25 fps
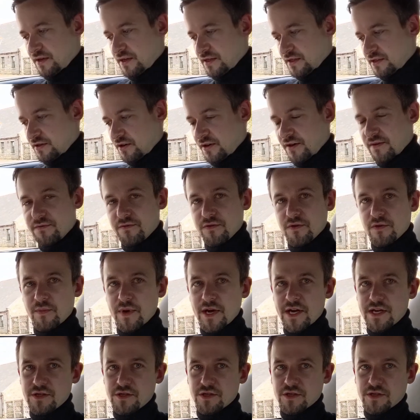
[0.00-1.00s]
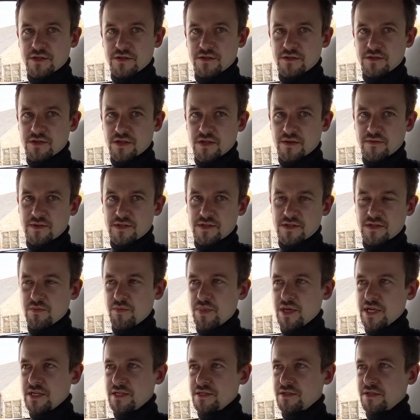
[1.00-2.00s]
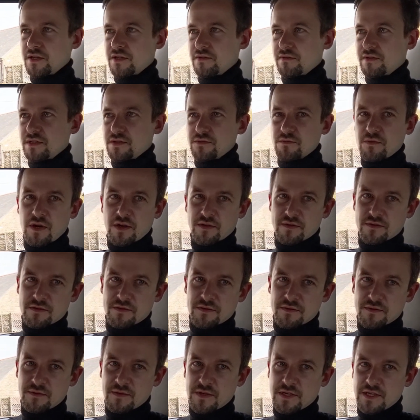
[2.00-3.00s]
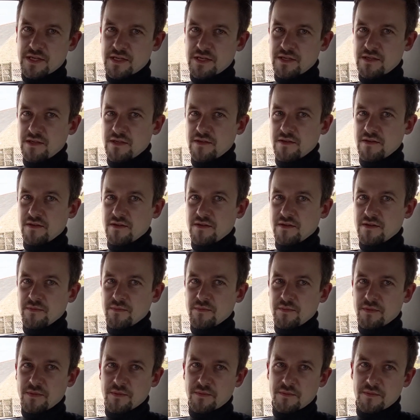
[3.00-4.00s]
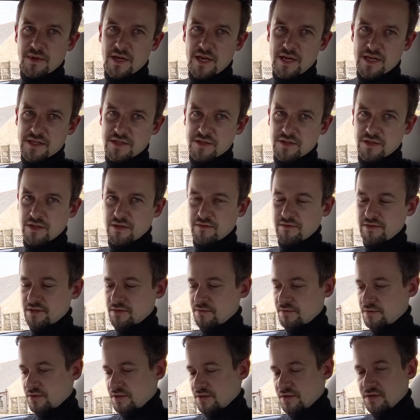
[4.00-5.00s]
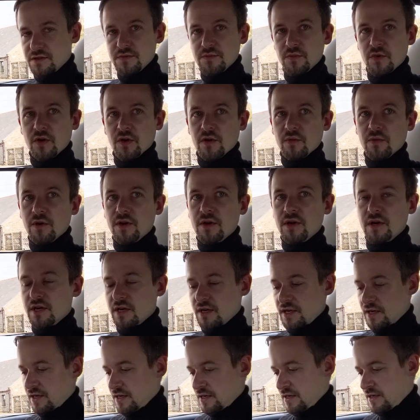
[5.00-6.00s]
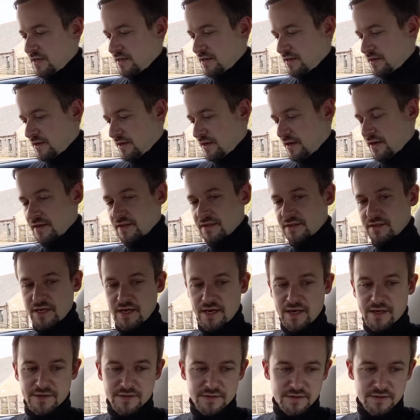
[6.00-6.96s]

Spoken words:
It's gone in for a major service, the B service, rather than the A service, which is the smaller one. And it's had